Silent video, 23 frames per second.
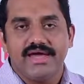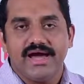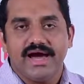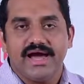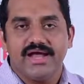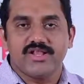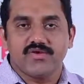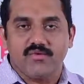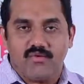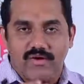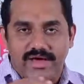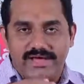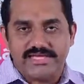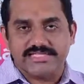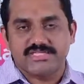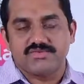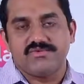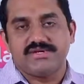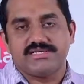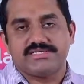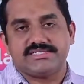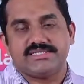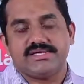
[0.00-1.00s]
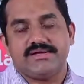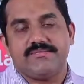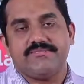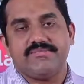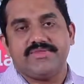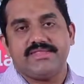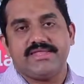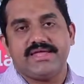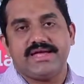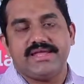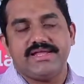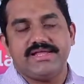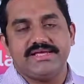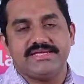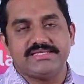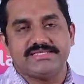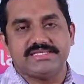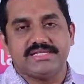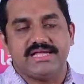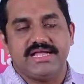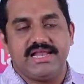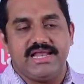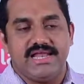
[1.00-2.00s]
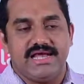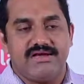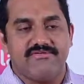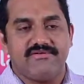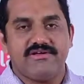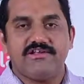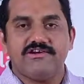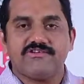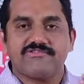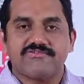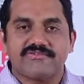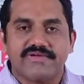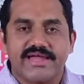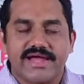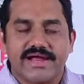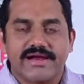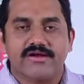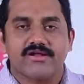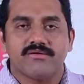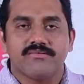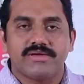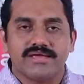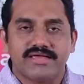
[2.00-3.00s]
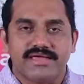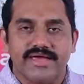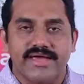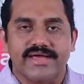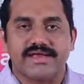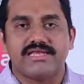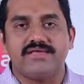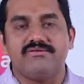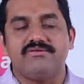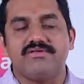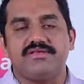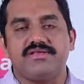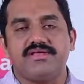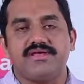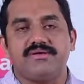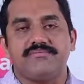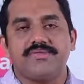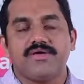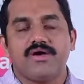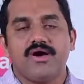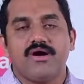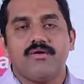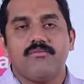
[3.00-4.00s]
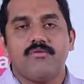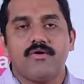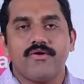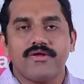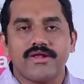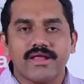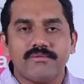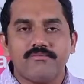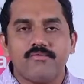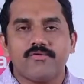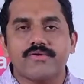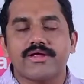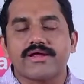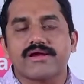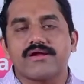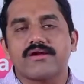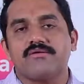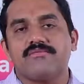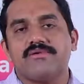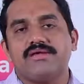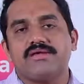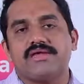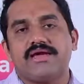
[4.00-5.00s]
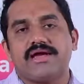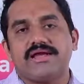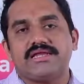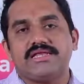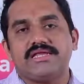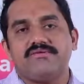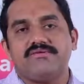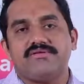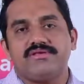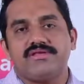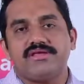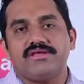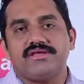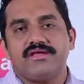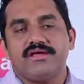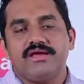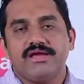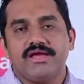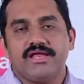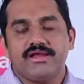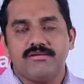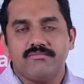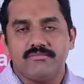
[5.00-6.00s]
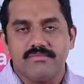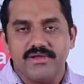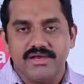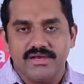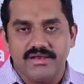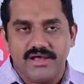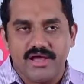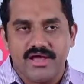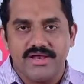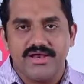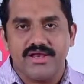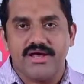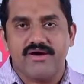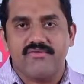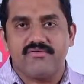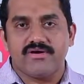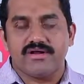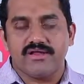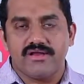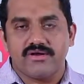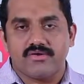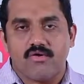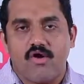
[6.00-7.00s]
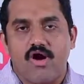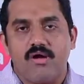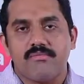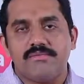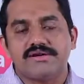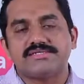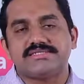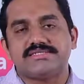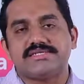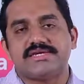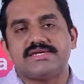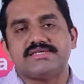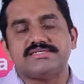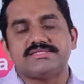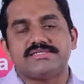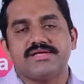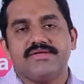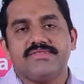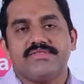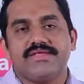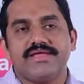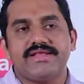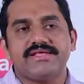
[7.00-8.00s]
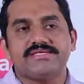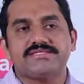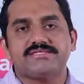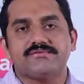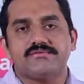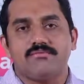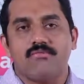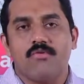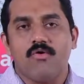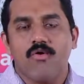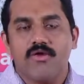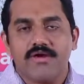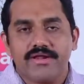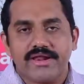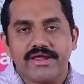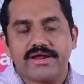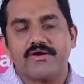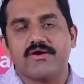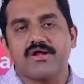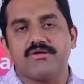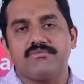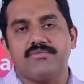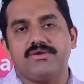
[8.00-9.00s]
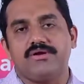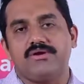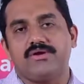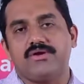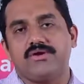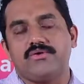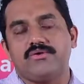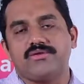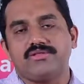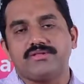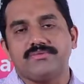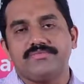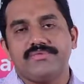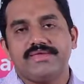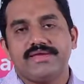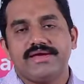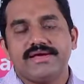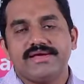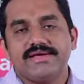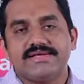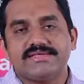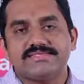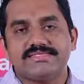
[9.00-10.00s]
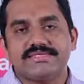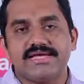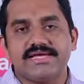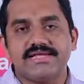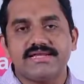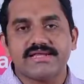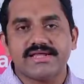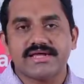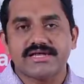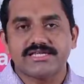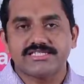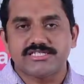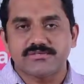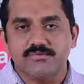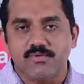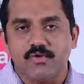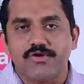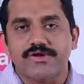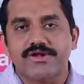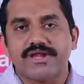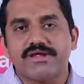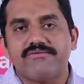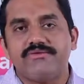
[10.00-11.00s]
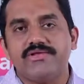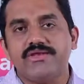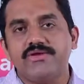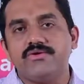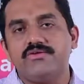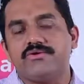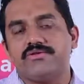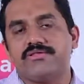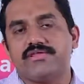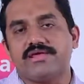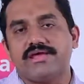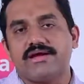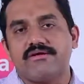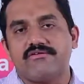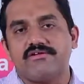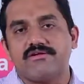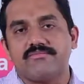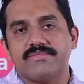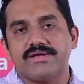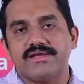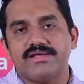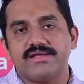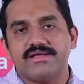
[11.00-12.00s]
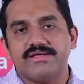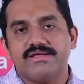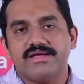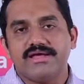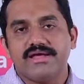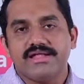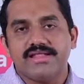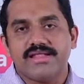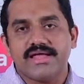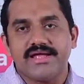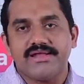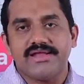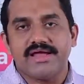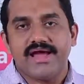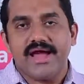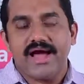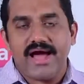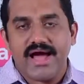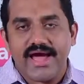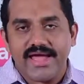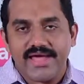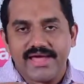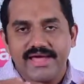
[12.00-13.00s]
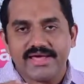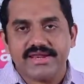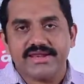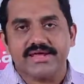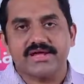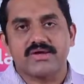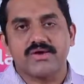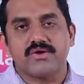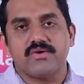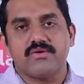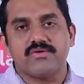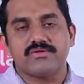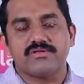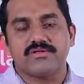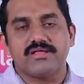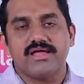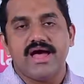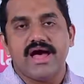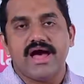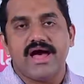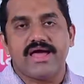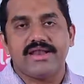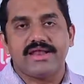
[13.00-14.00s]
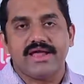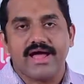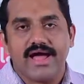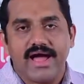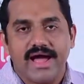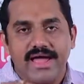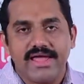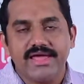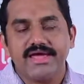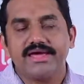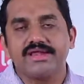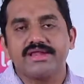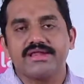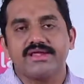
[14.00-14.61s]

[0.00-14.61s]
and the vice versa. That is, the level of economic activity, more and more economic activity. In common sense, there is more economic growth generates more revenue to the government. That higher growth and higher